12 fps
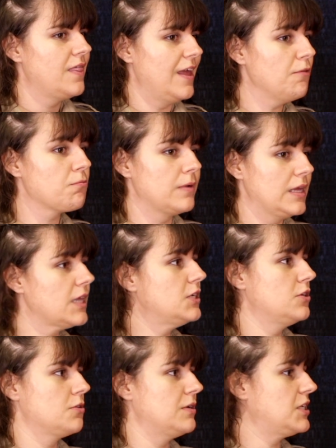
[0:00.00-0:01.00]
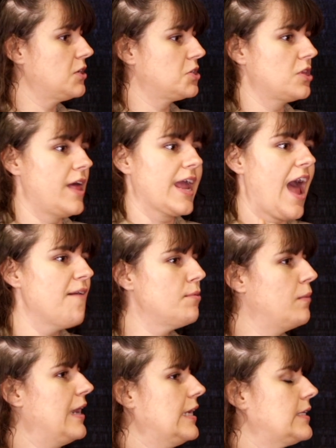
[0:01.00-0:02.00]
they really do the research. They're like, I've
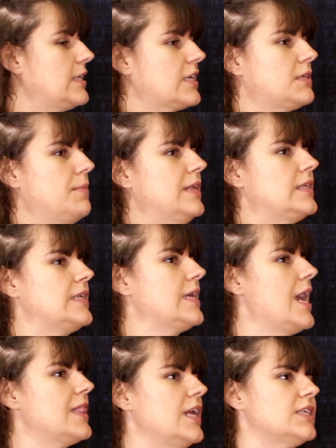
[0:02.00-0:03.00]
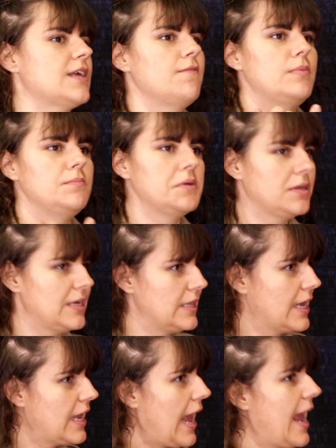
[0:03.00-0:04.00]
been waiting six months to get this. I've been
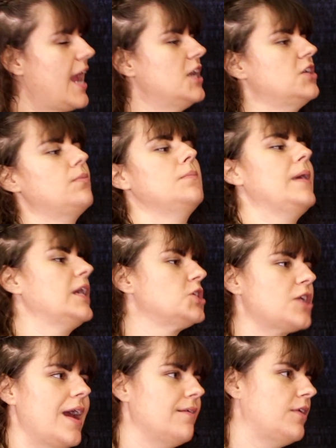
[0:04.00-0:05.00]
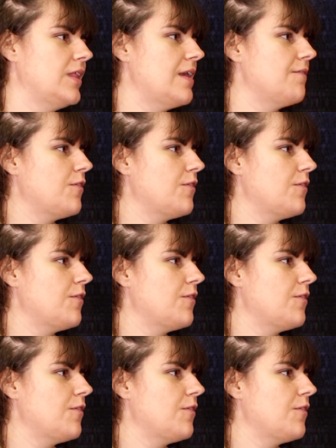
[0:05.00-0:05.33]
building the cage. I've been making sure I have all the